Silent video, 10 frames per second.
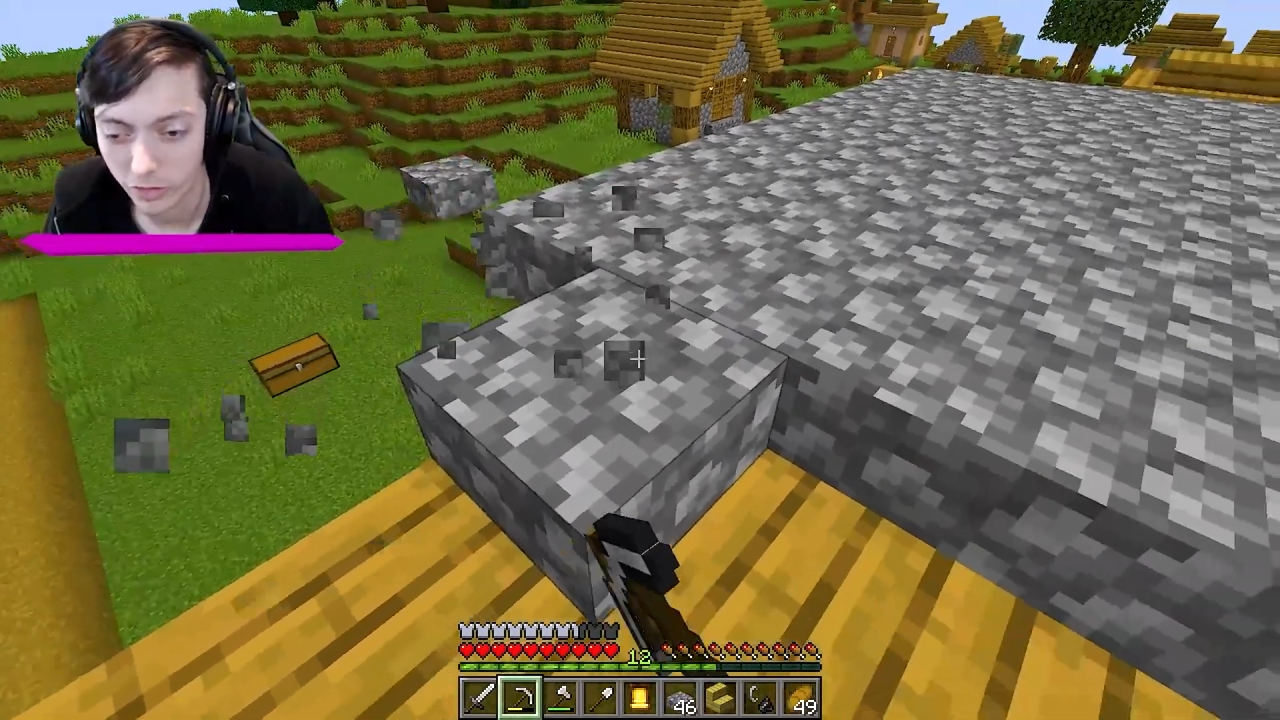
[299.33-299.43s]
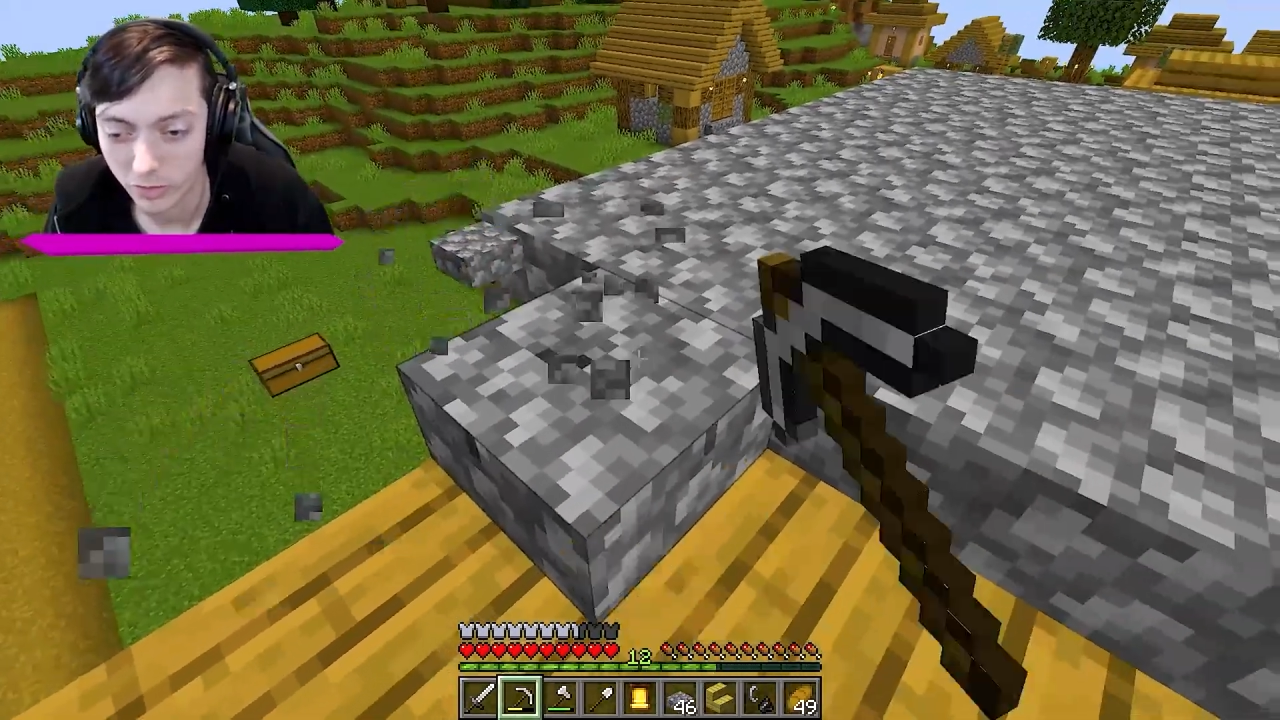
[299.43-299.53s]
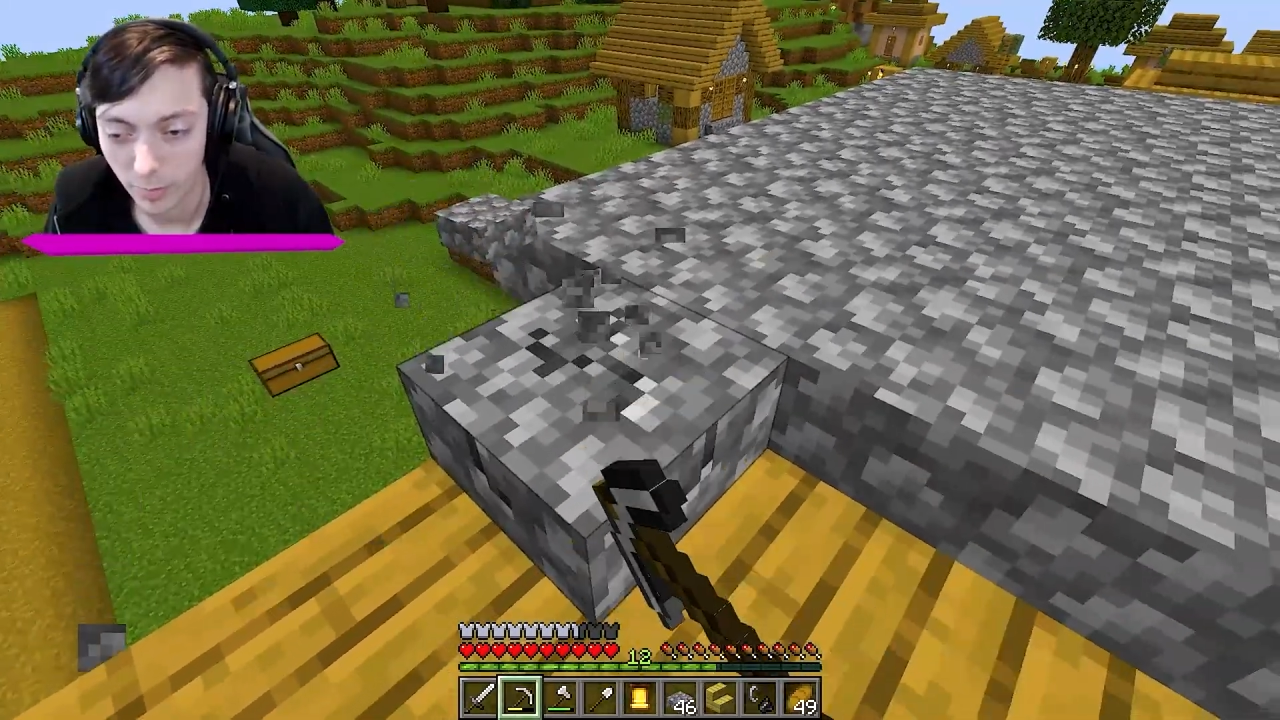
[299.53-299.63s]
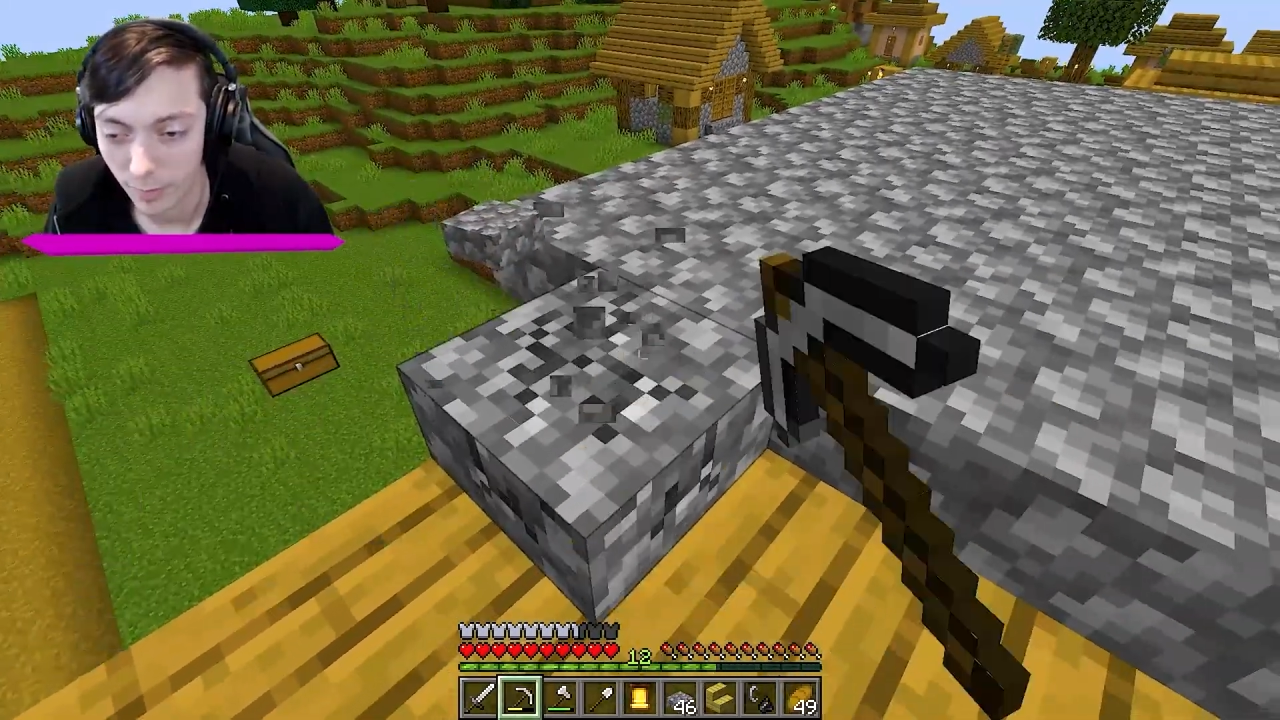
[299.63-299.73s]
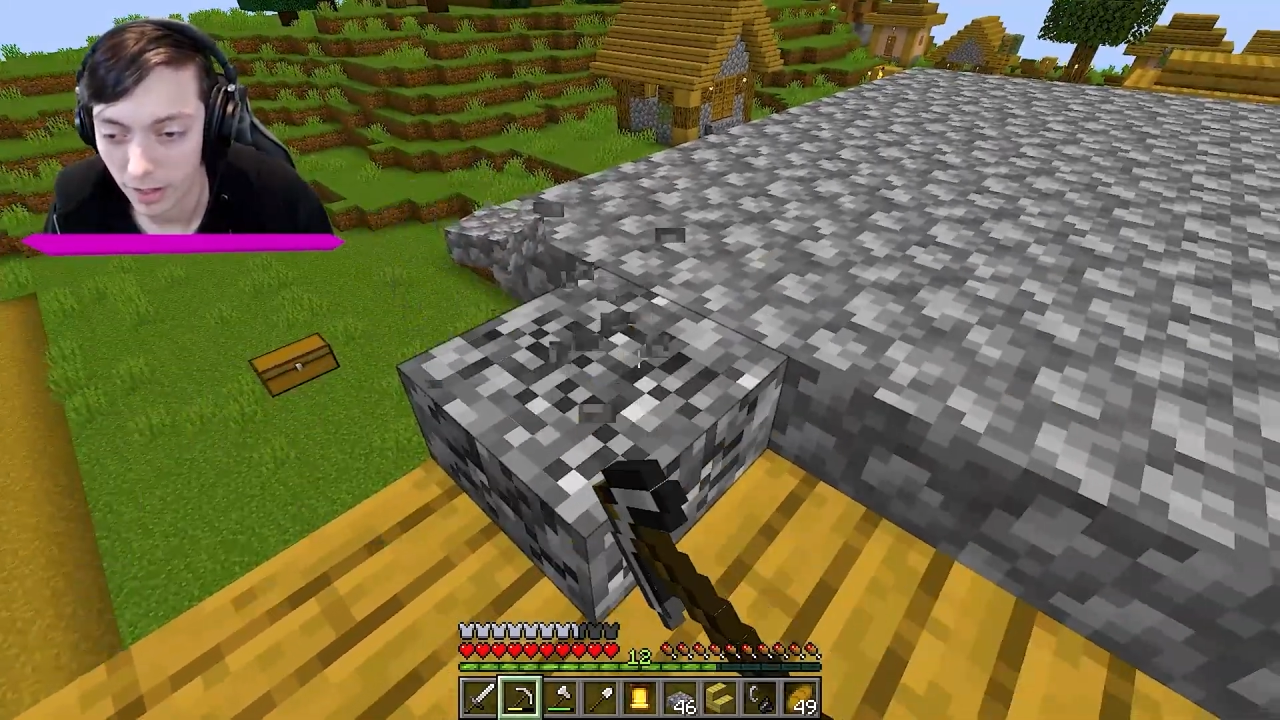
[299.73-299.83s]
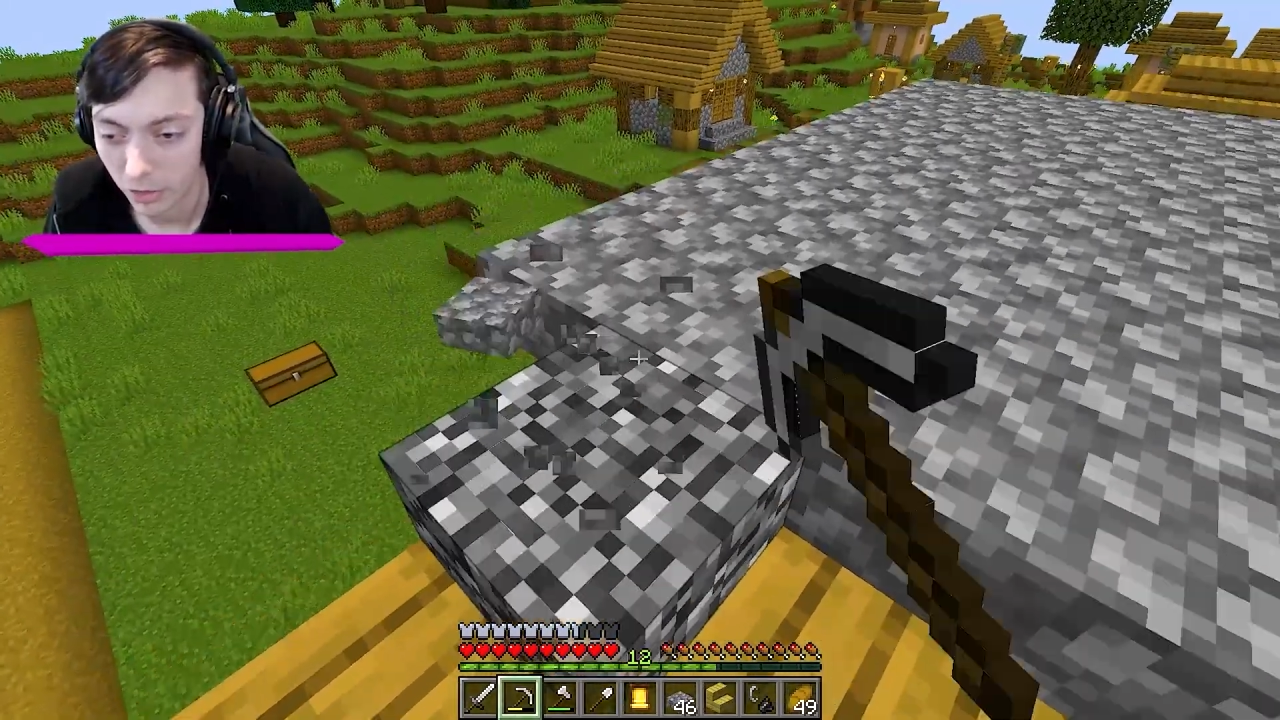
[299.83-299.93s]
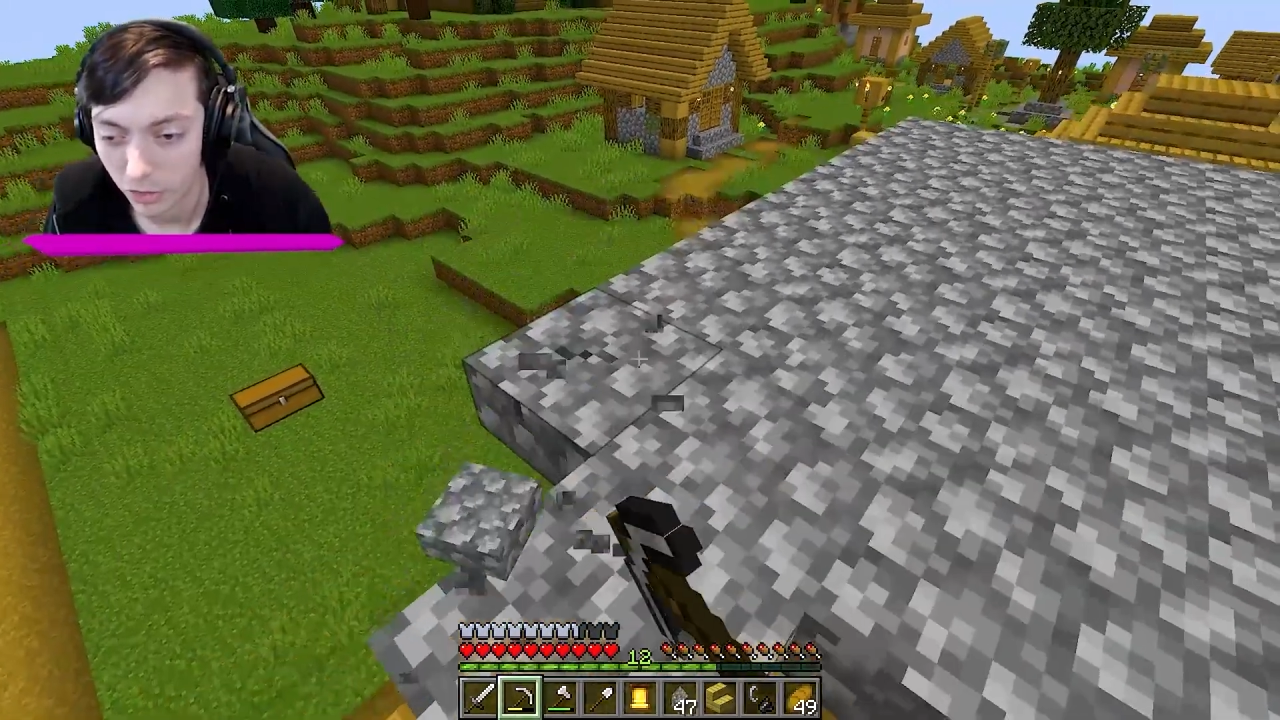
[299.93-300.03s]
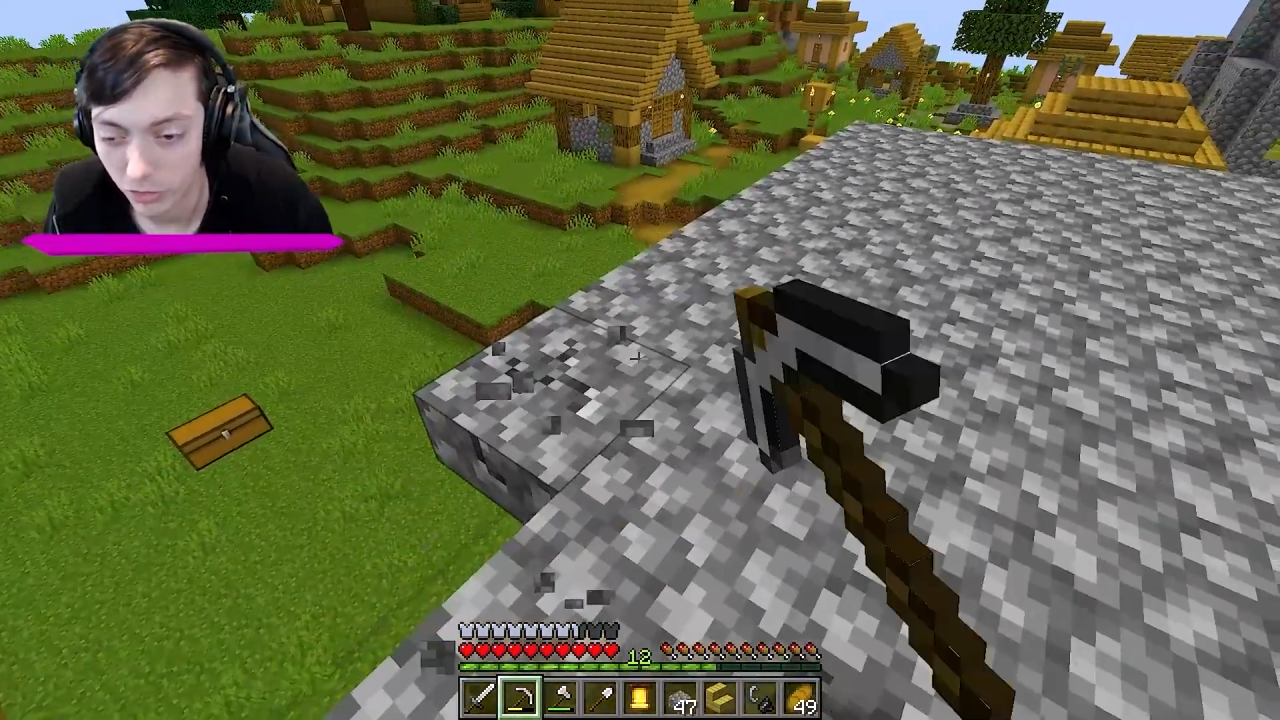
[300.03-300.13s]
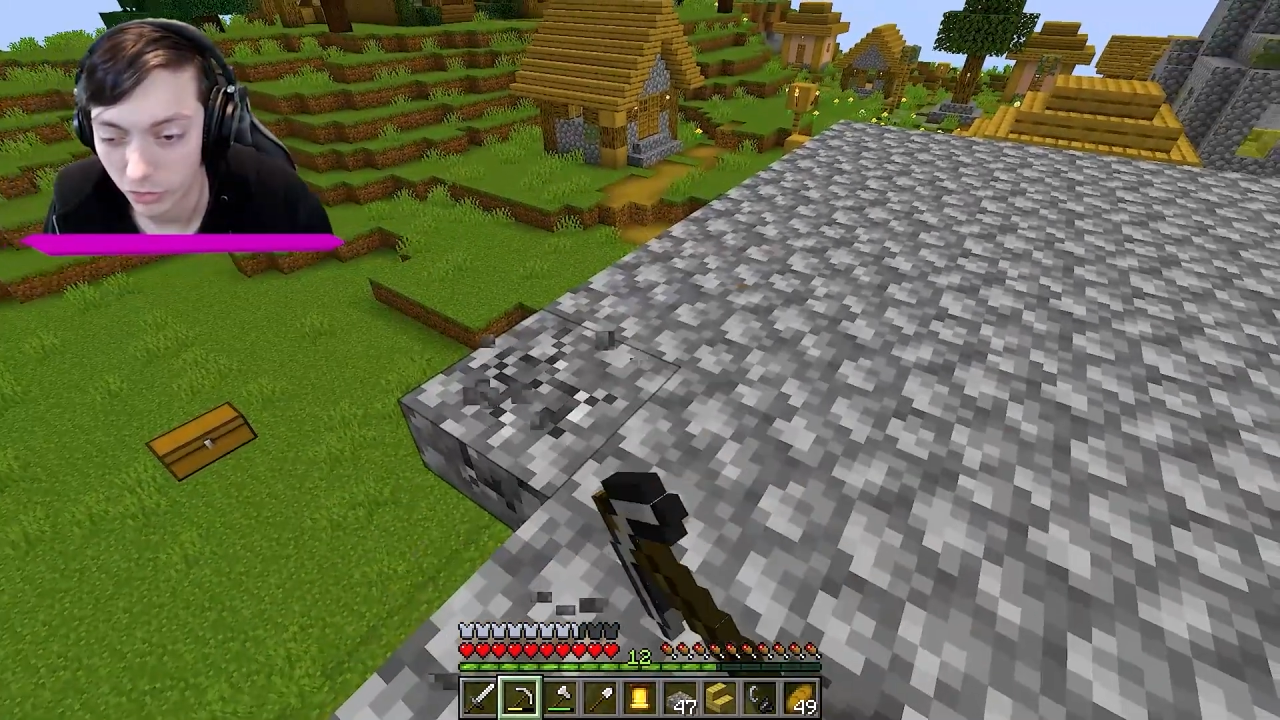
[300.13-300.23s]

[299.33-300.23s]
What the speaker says: the patience